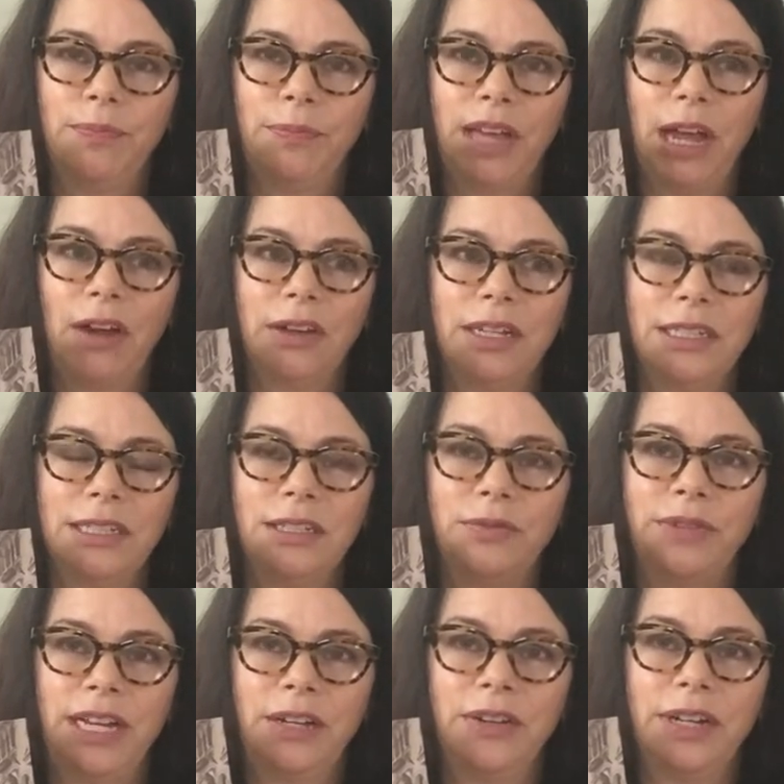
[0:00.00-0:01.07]
artist
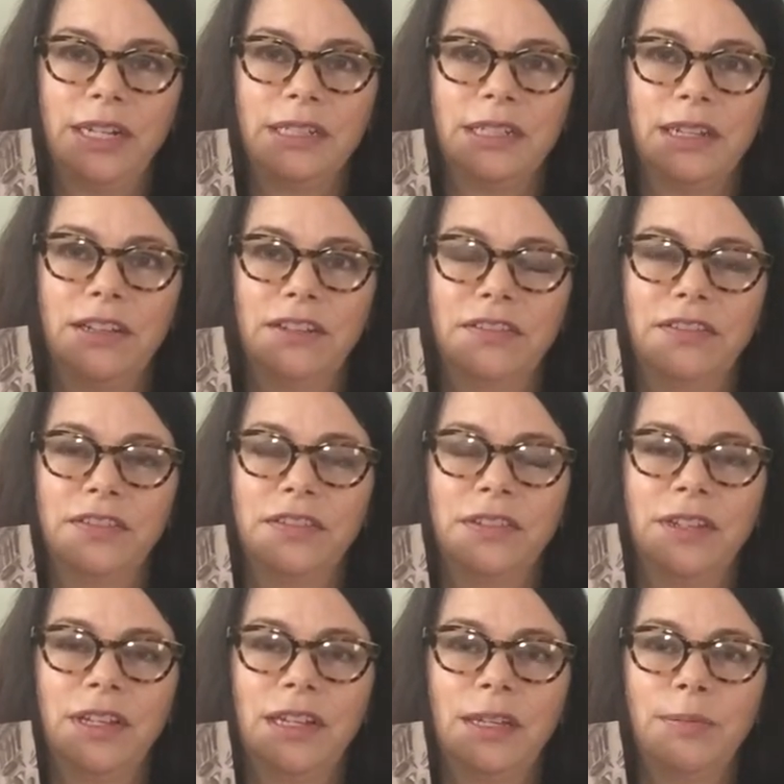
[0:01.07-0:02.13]
renderings of
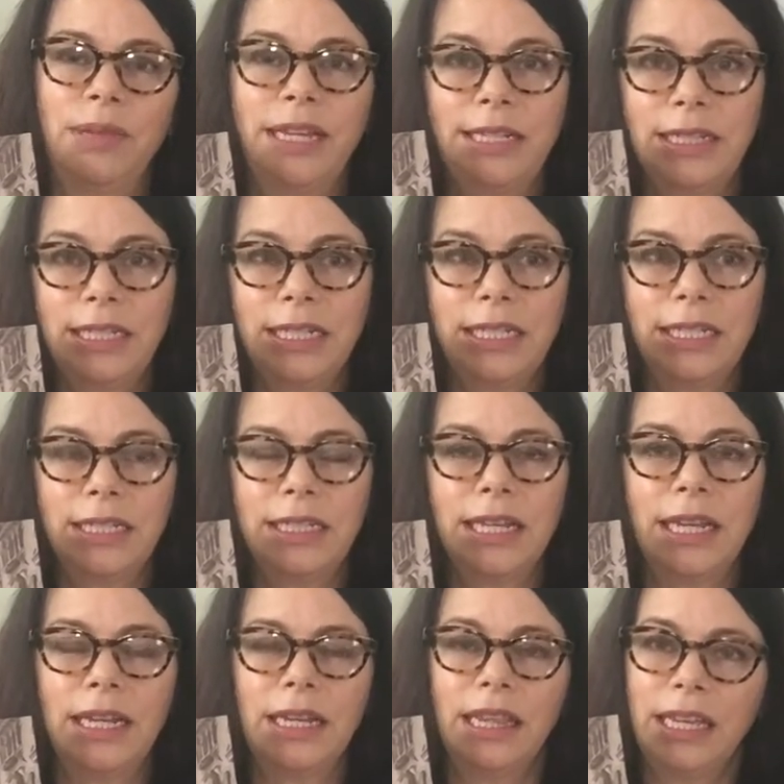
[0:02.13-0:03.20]
places
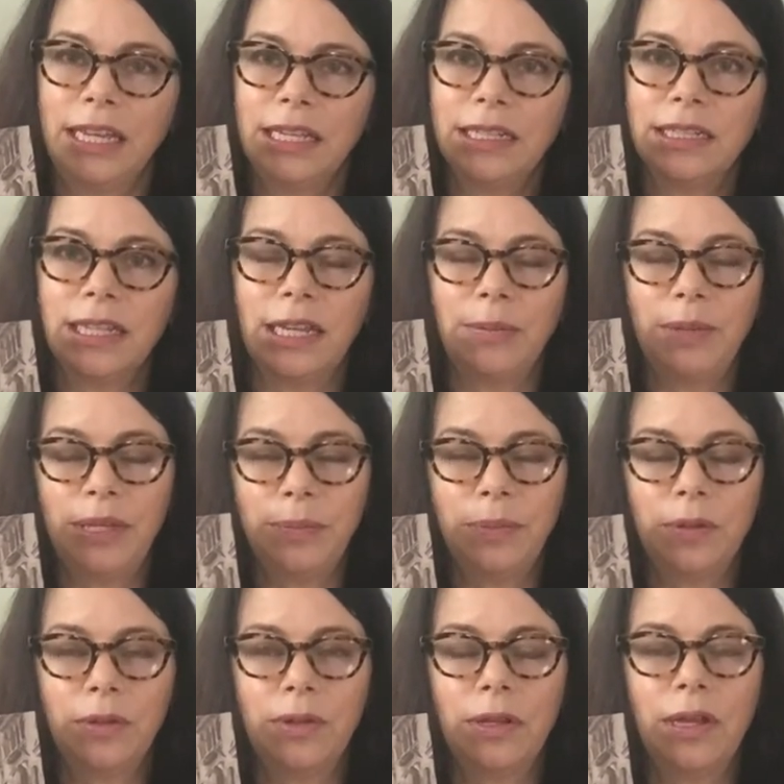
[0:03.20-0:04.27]
and things and
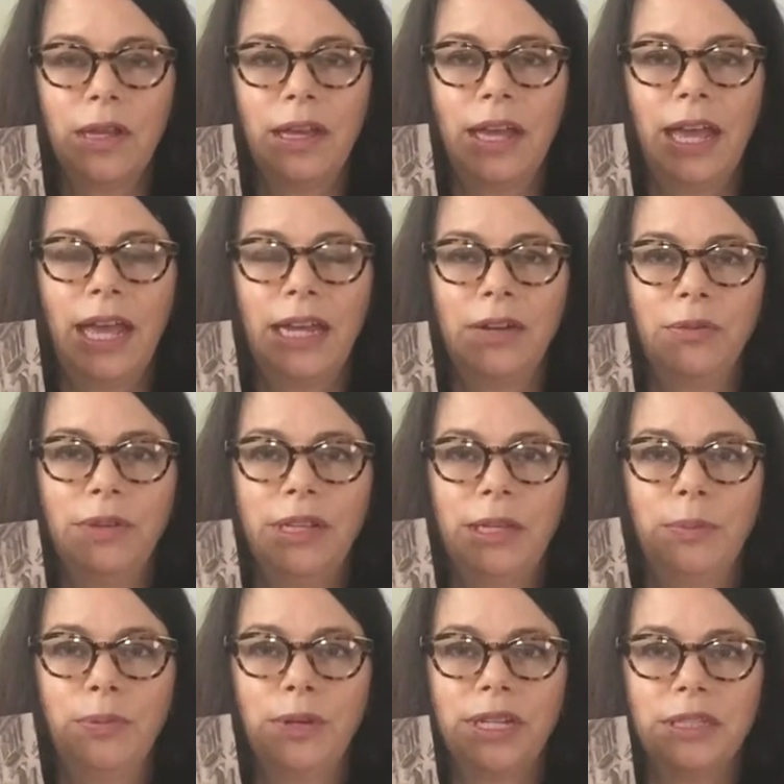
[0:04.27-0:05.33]
people, and it
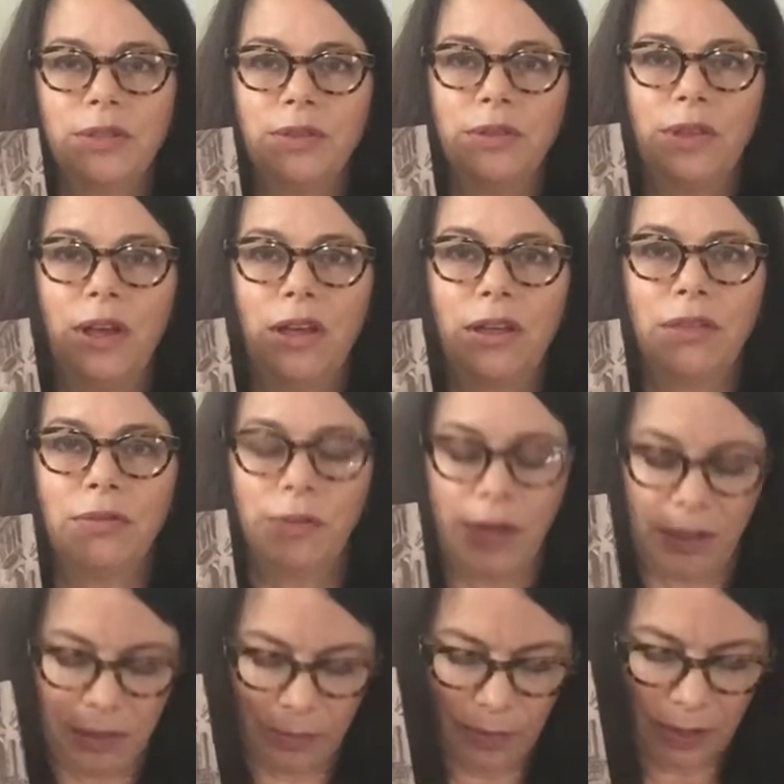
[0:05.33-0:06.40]
really brings you along
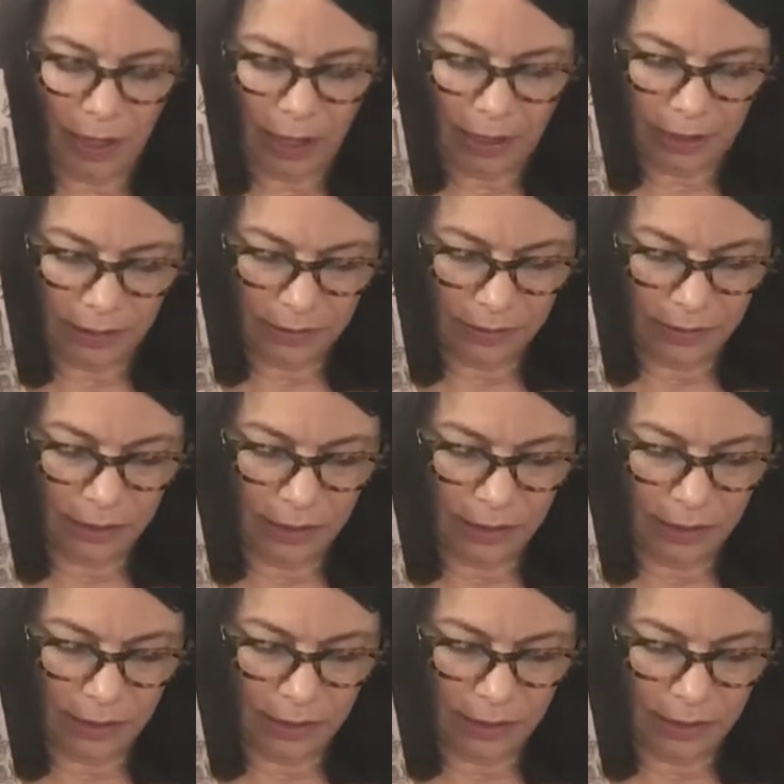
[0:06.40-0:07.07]
throughout the plot.